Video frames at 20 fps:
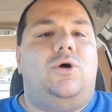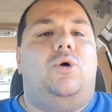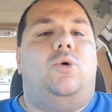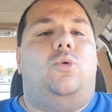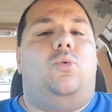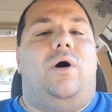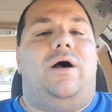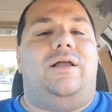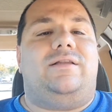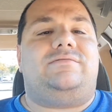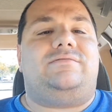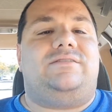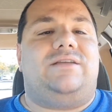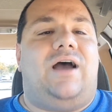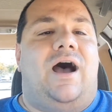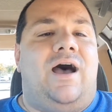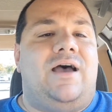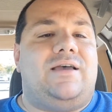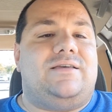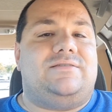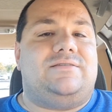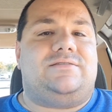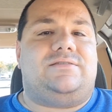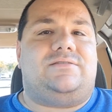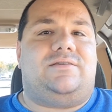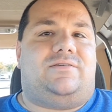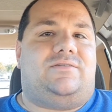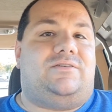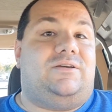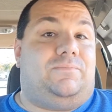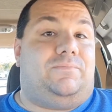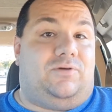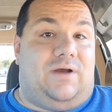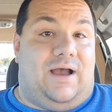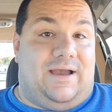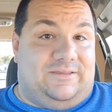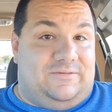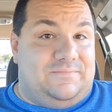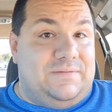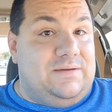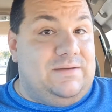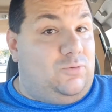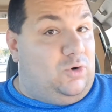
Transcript: What does surprise me